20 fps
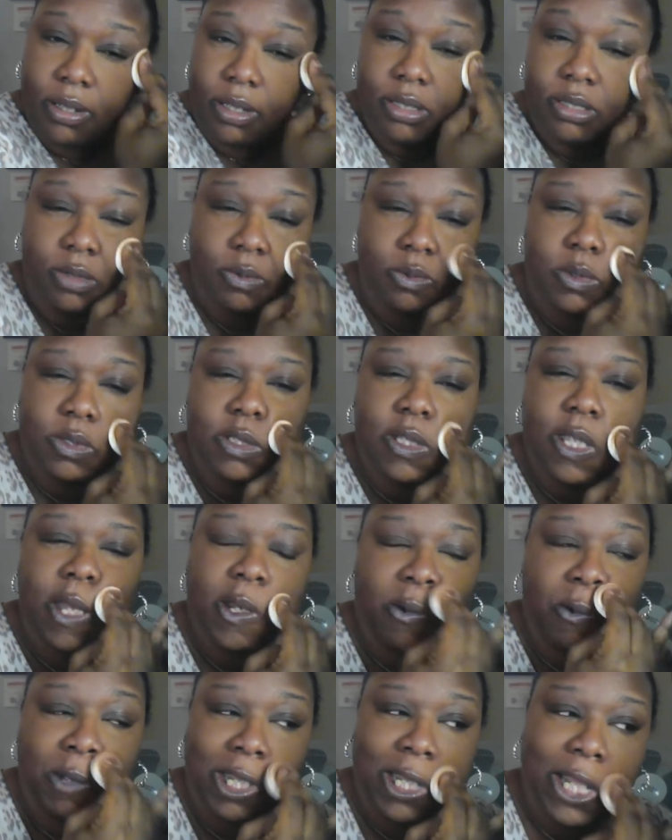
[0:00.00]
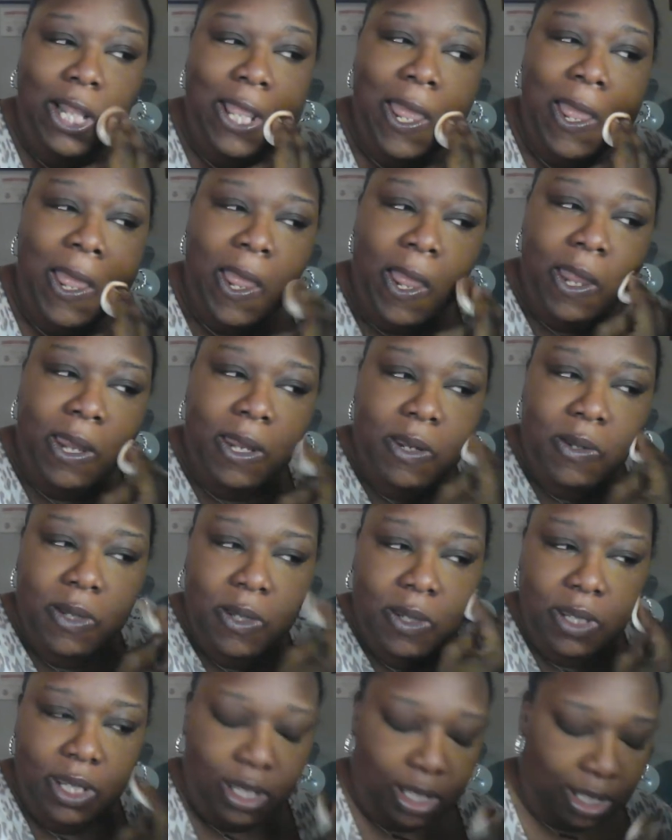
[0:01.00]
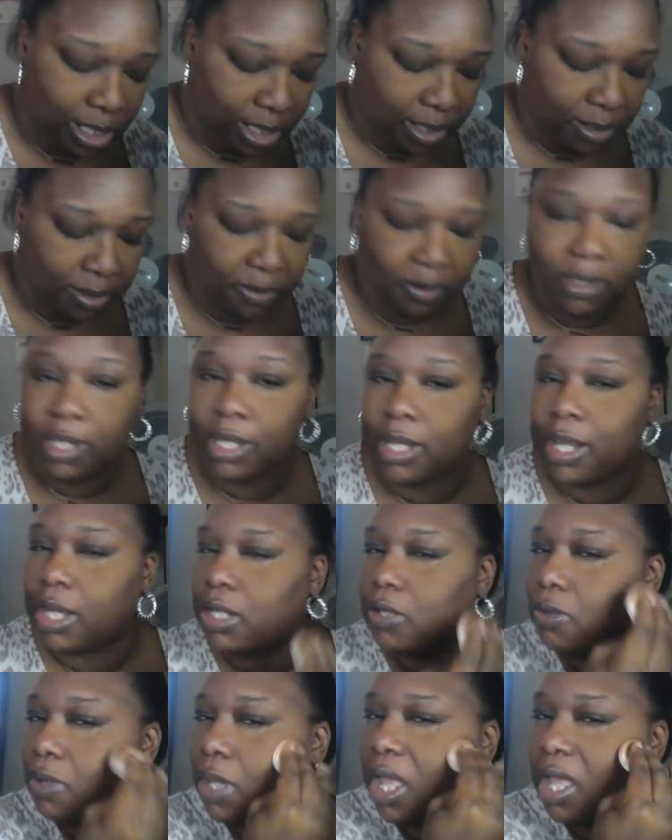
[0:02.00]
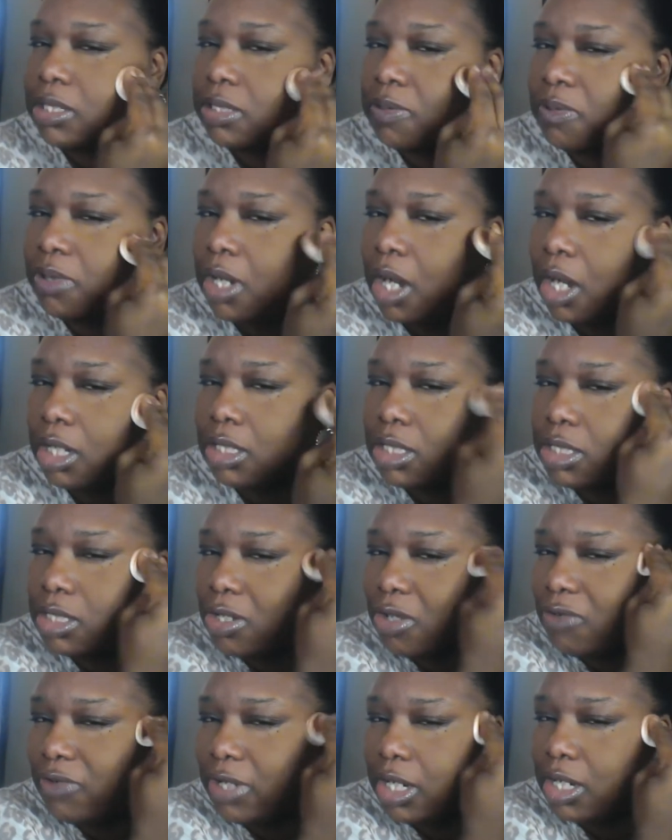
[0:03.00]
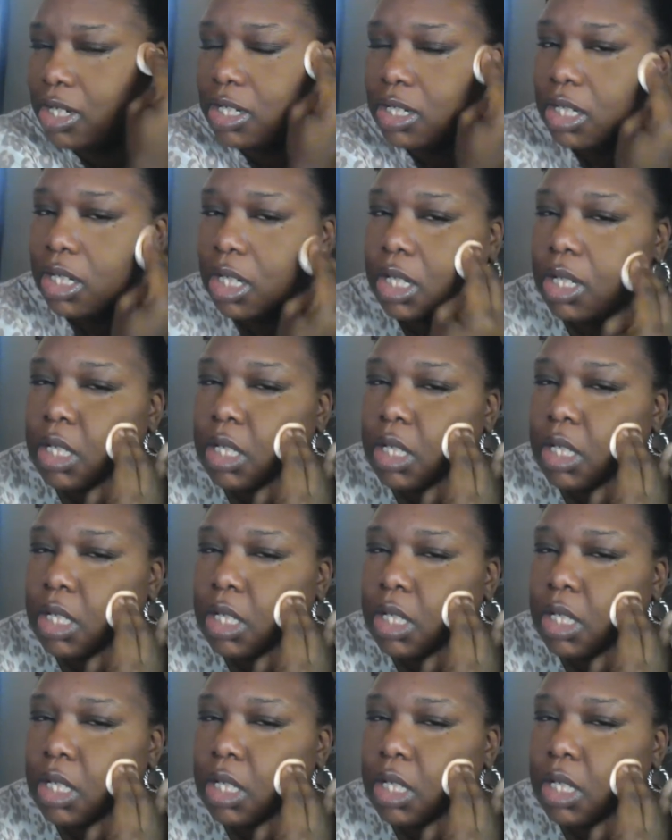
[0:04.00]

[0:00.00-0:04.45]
So I'm setting with that. And I do have some darkness over here.